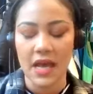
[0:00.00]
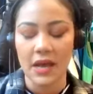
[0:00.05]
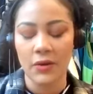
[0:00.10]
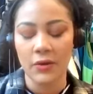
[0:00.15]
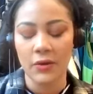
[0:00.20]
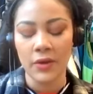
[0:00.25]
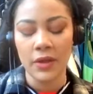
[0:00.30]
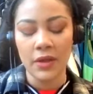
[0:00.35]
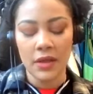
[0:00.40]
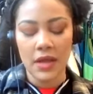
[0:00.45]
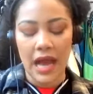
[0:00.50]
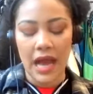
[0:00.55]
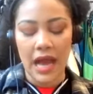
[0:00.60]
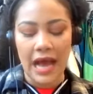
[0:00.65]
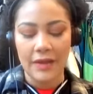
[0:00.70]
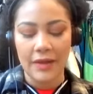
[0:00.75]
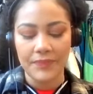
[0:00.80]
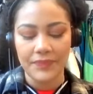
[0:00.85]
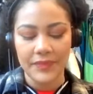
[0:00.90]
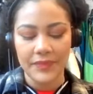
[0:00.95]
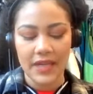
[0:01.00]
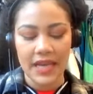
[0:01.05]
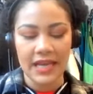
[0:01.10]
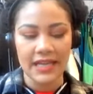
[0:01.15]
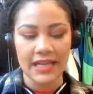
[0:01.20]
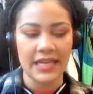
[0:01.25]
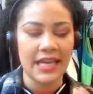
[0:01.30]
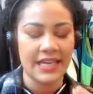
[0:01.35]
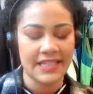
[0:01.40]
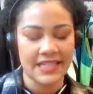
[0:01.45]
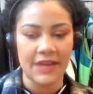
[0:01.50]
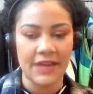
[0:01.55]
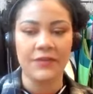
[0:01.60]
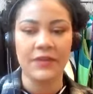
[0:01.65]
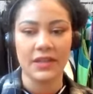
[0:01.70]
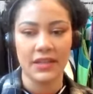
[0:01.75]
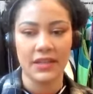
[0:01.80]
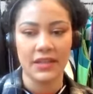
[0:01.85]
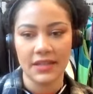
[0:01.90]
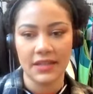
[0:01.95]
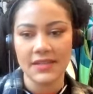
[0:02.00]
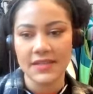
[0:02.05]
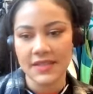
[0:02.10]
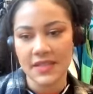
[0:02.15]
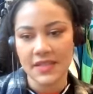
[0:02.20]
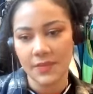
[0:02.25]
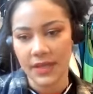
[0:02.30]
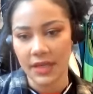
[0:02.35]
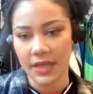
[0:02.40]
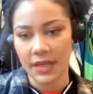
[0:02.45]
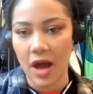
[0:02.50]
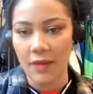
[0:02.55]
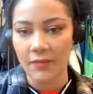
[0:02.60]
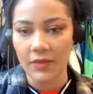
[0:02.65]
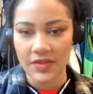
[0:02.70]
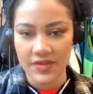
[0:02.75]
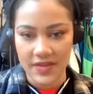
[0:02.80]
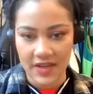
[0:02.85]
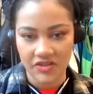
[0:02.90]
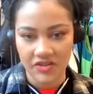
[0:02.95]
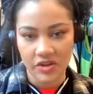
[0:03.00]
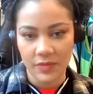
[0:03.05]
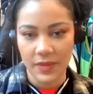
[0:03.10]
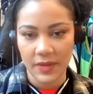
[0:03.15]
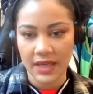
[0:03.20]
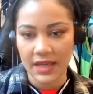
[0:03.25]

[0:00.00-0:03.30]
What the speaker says: So it definitely needs to be a conversation,